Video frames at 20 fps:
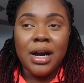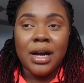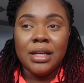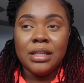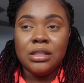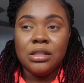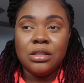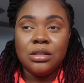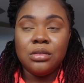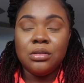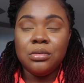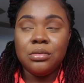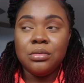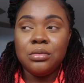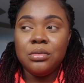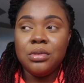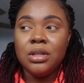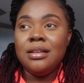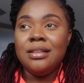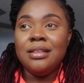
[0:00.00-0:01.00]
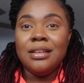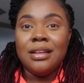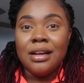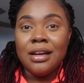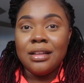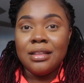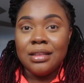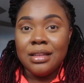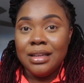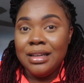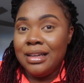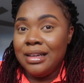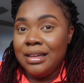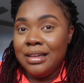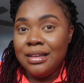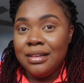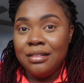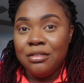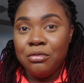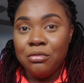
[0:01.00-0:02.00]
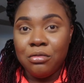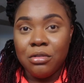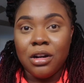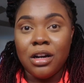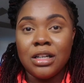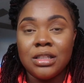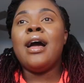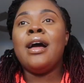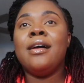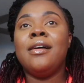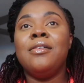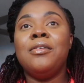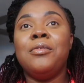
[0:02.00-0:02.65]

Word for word: I do, nothing works.